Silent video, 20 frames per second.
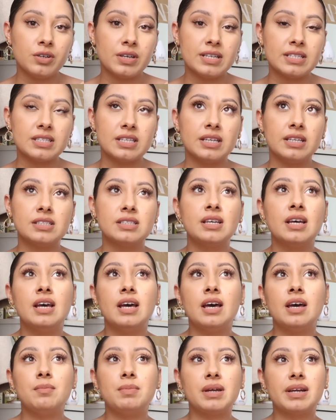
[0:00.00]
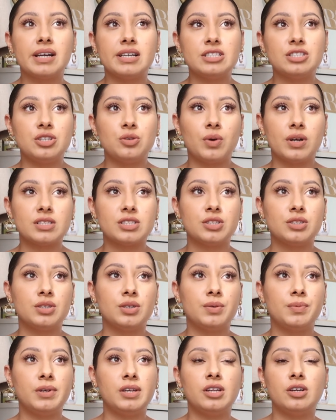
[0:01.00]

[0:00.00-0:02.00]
Is it because you want to,